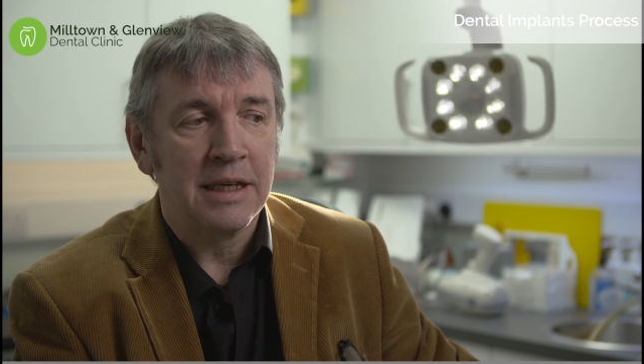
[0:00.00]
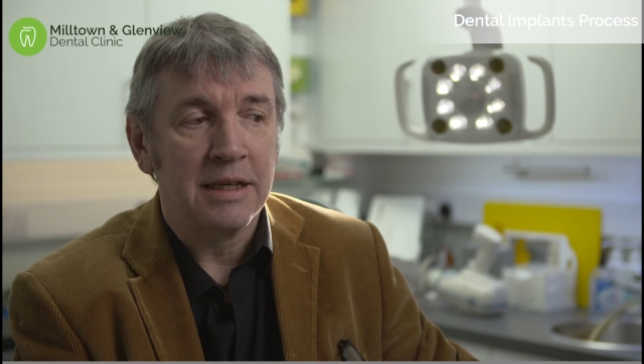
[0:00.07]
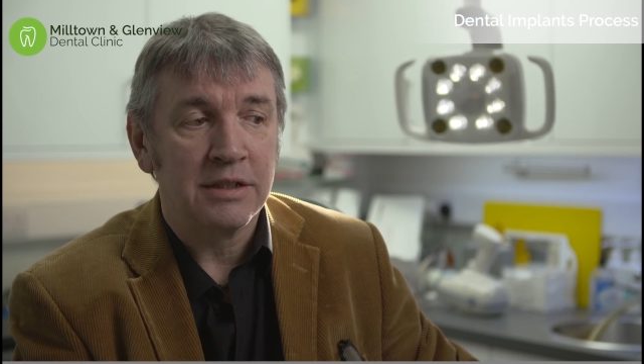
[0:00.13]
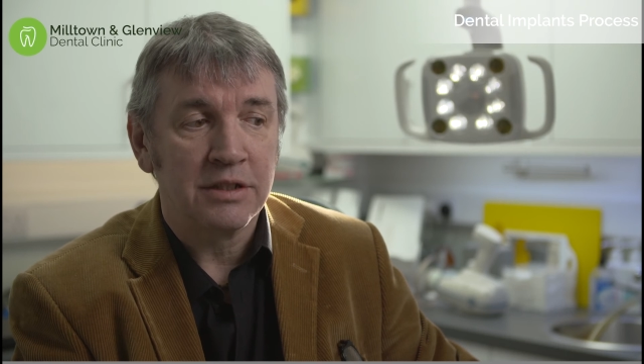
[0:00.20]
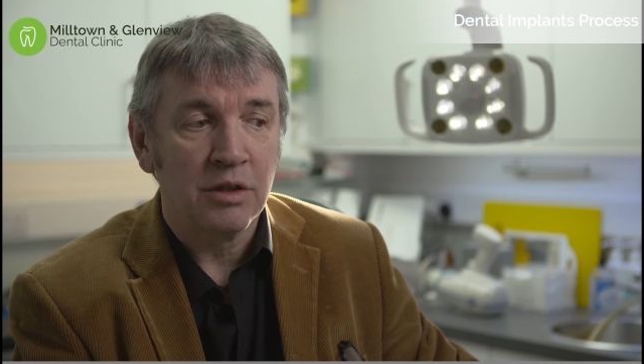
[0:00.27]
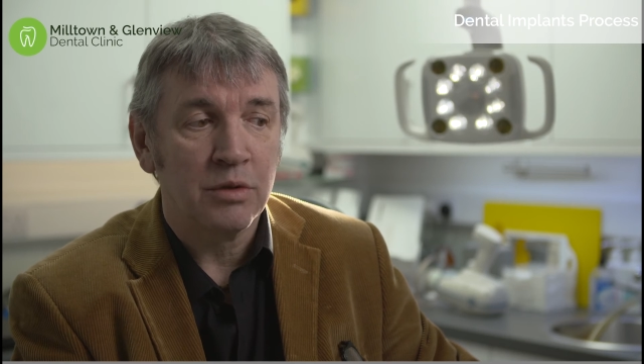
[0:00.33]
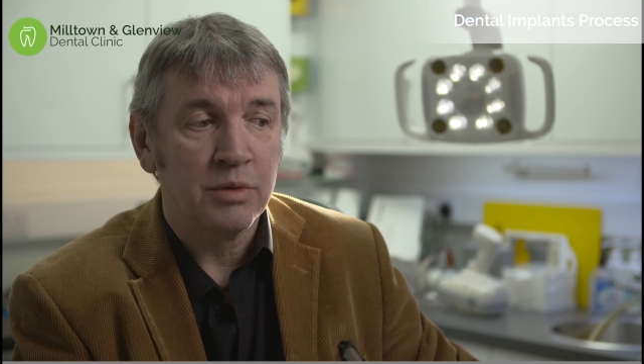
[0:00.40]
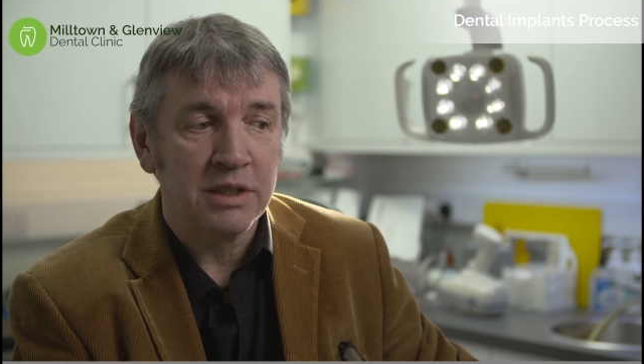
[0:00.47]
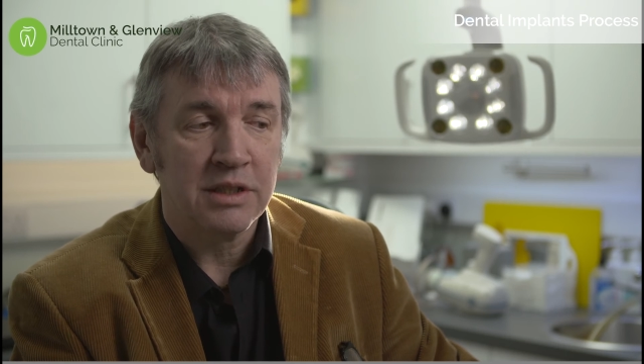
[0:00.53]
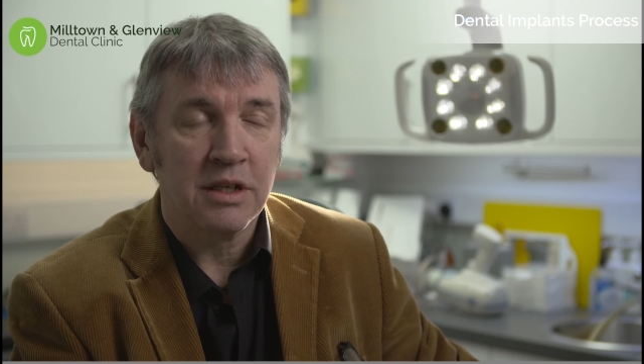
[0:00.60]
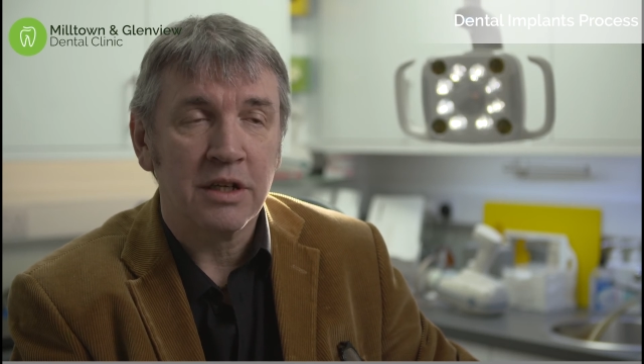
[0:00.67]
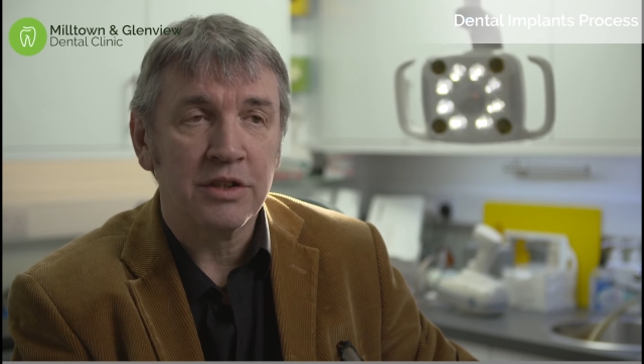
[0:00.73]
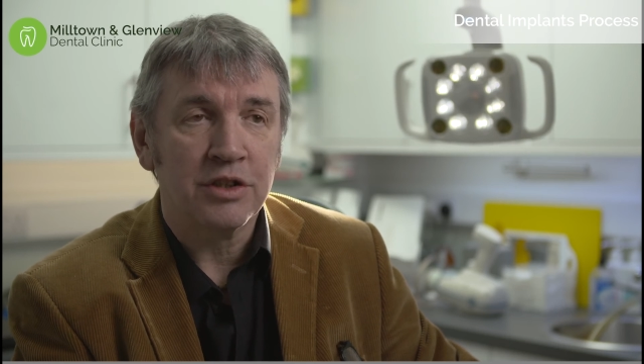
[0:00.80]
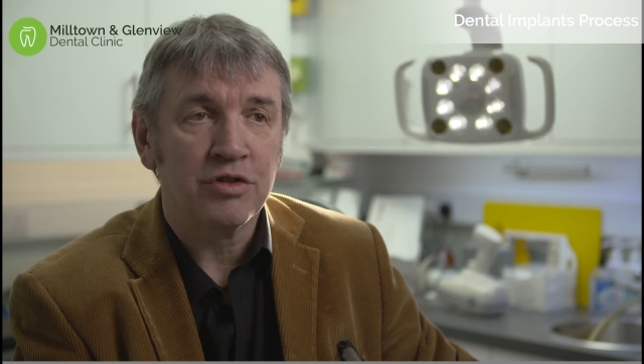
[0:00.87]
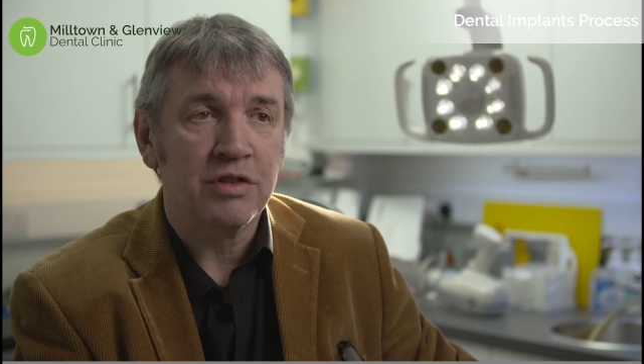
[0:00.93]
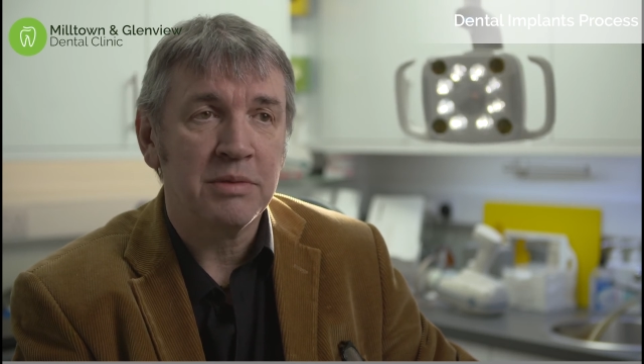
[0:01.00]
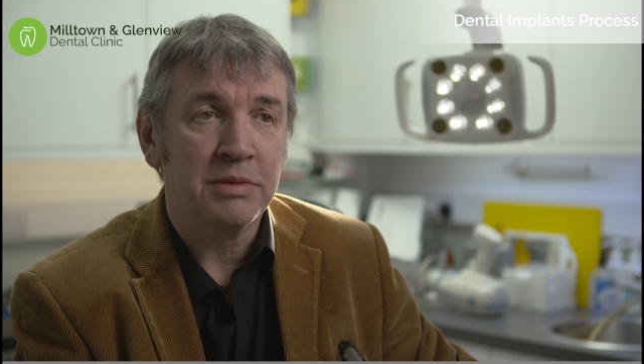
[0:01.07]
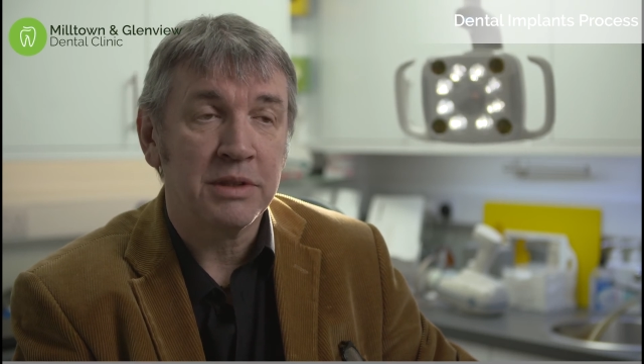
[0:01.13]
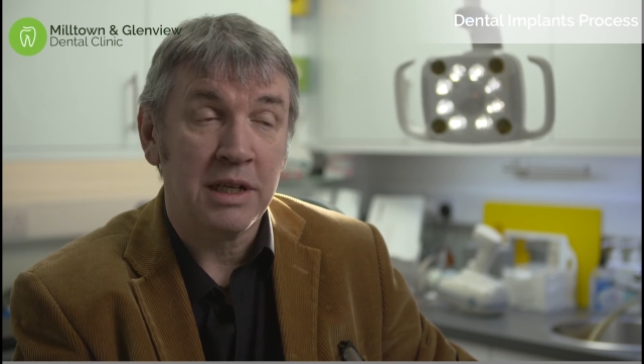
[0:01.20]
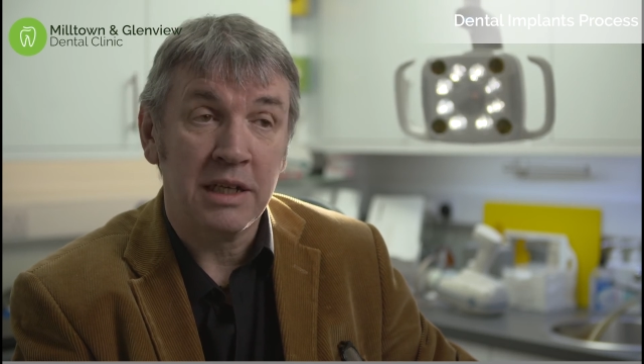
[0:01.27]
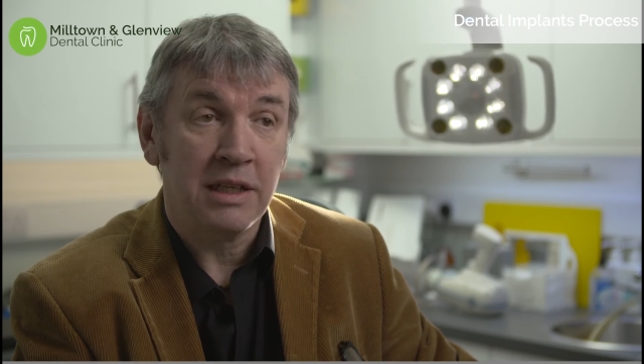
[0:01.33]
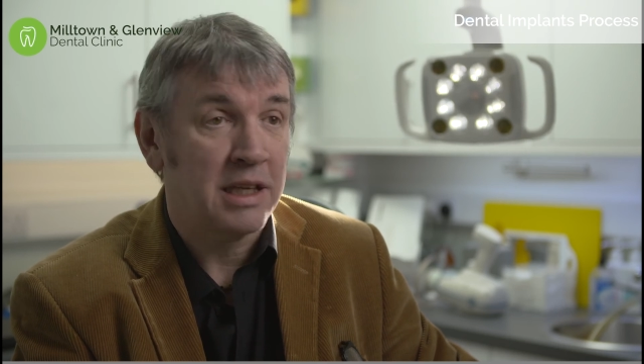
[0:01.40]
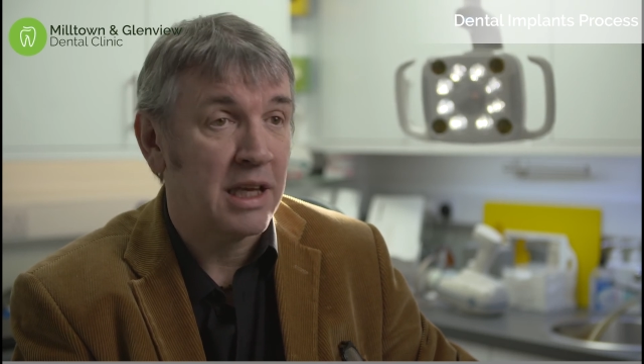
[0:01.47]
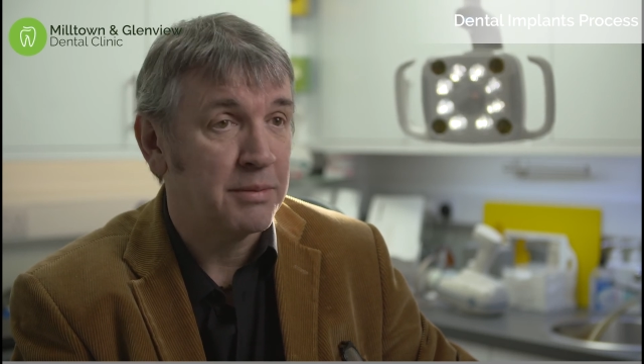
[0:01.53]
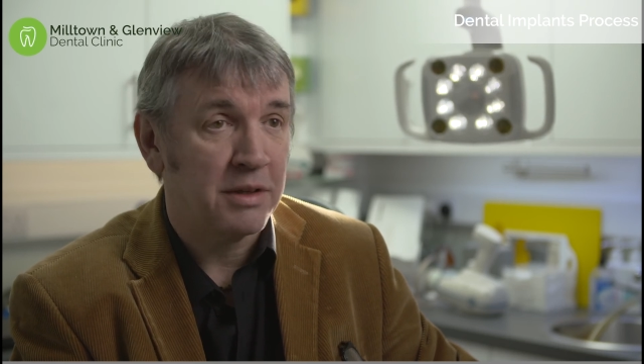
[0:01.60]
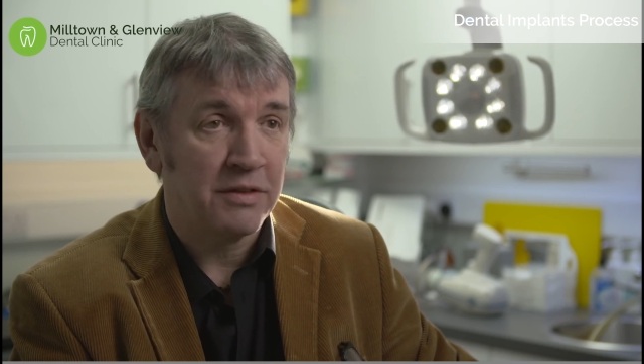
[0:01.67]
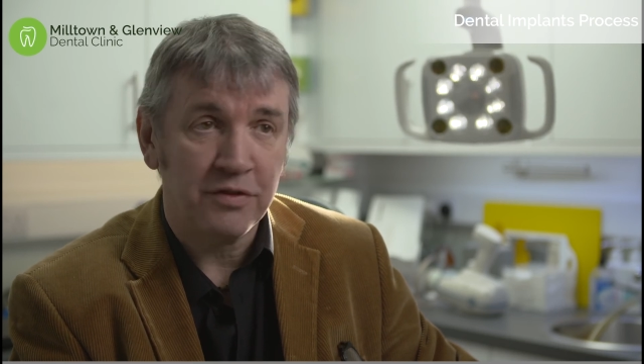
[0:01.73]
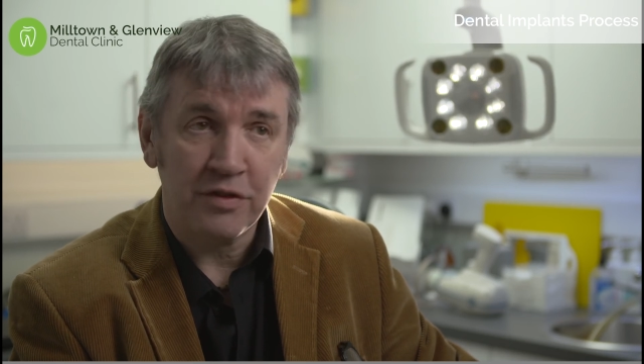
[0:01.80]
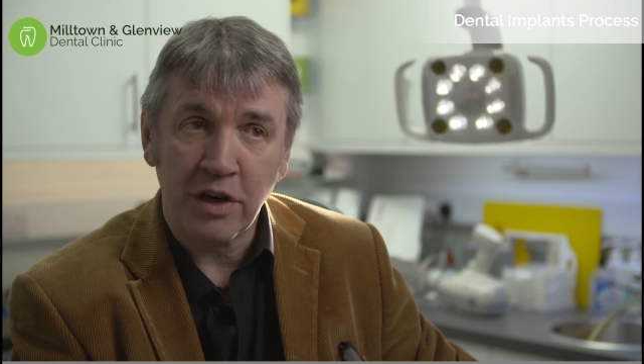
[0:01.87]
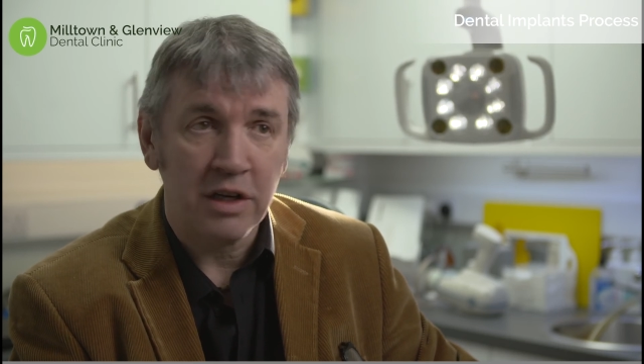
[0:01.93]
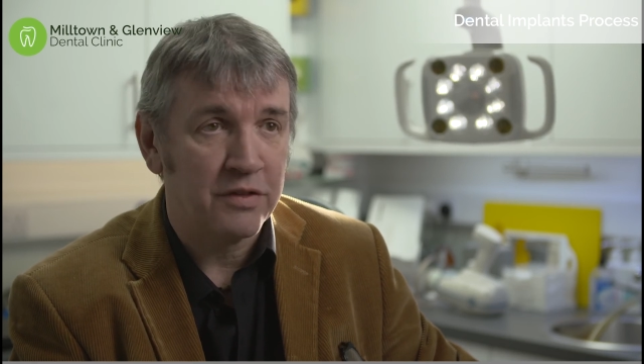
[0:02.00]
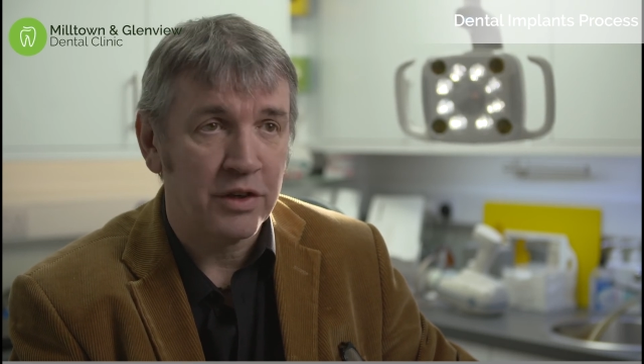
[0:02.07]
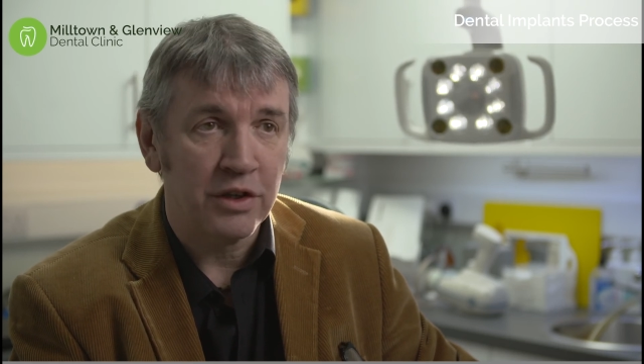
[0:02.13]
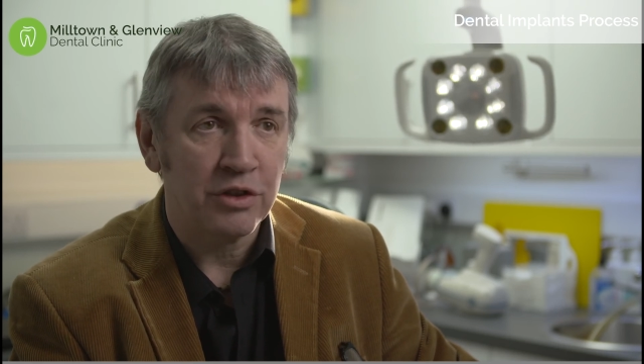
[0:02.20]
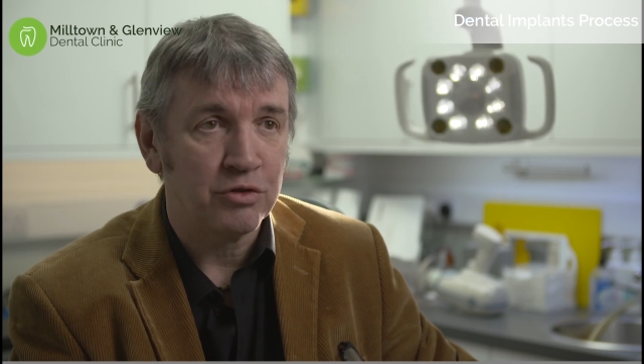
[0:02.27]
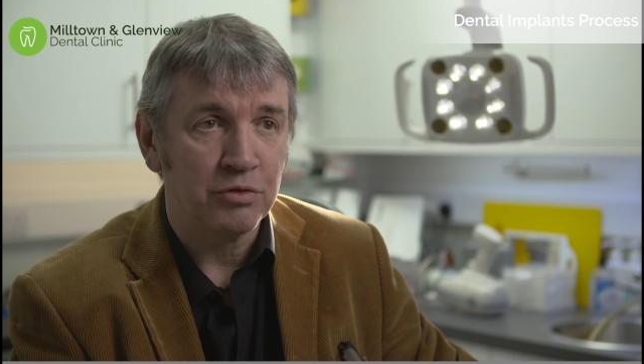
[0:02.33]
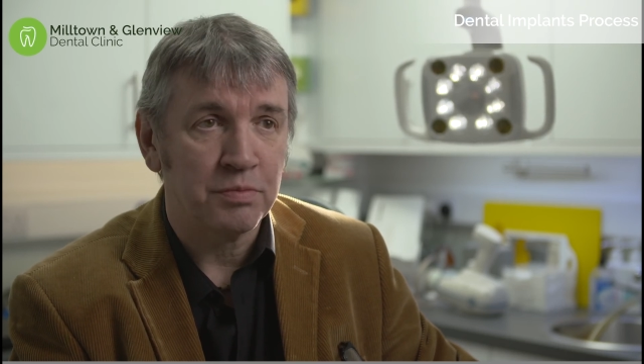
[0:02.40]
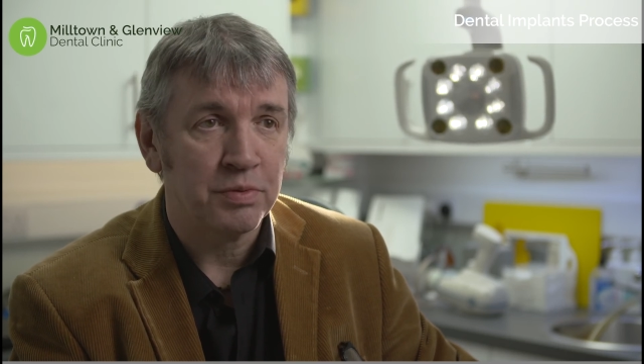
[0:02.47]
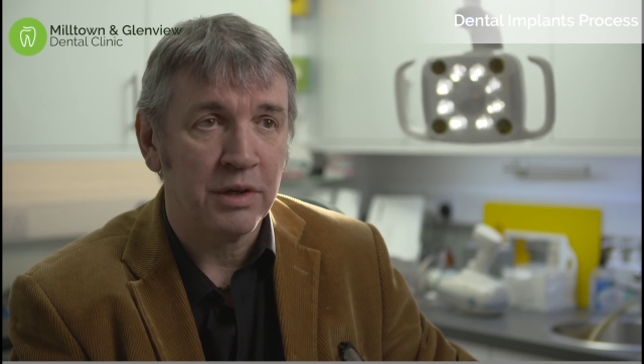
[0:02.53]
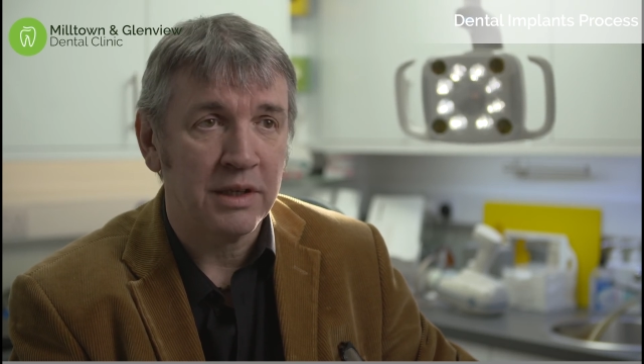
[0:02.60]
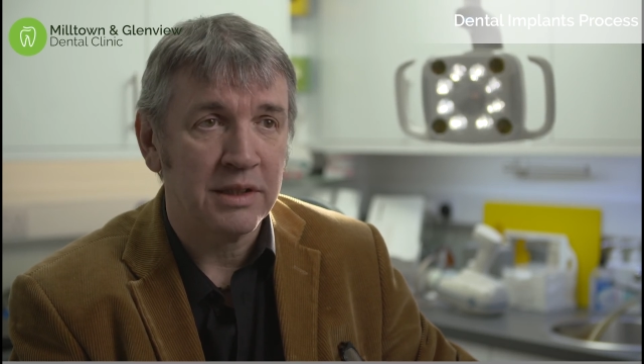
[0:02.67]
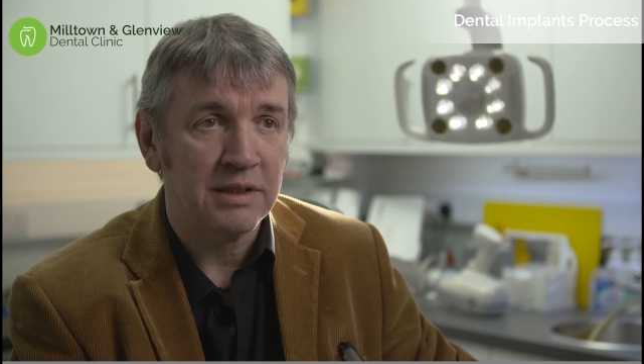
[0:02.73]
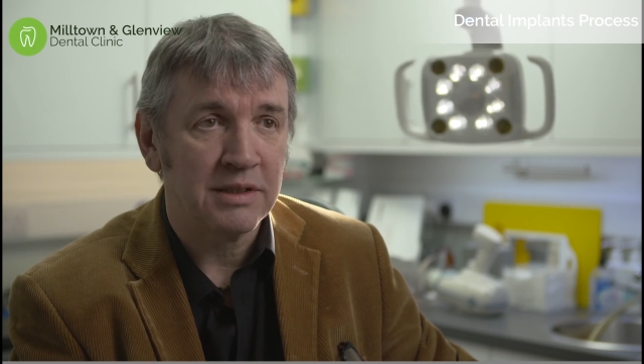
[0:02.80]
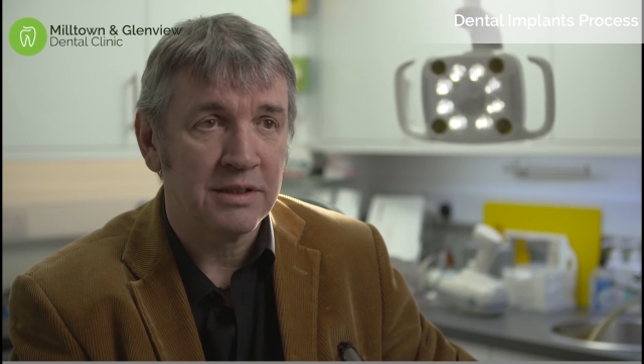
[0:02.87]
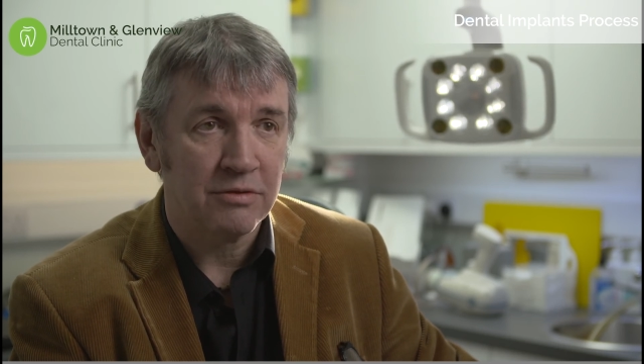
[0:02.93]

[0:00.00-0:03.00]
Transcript: so we started treatment, and he gave me a very, very good price.